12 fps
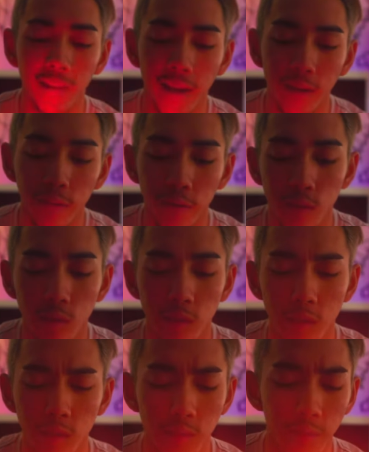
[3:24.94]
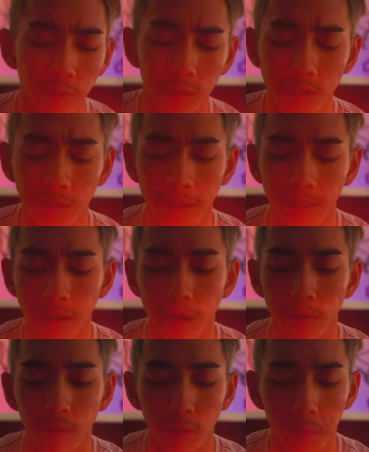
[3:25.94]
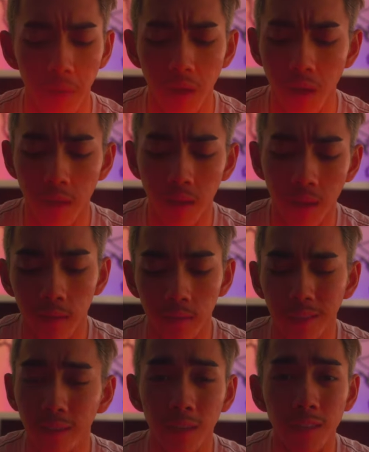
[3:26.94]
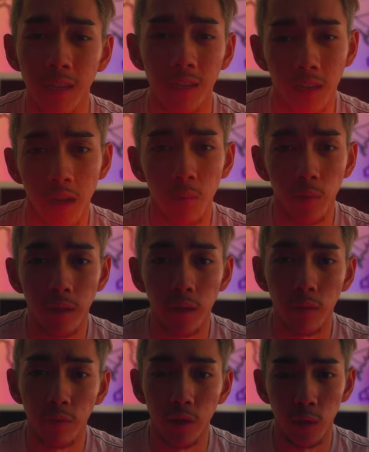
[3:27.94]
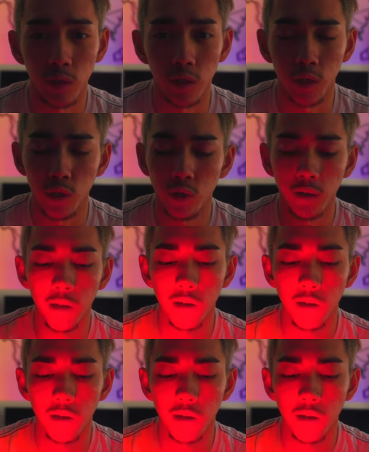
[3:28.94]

a light diffuser. This is the first light that I've ever bought that doesn't come with a diffuser. Usually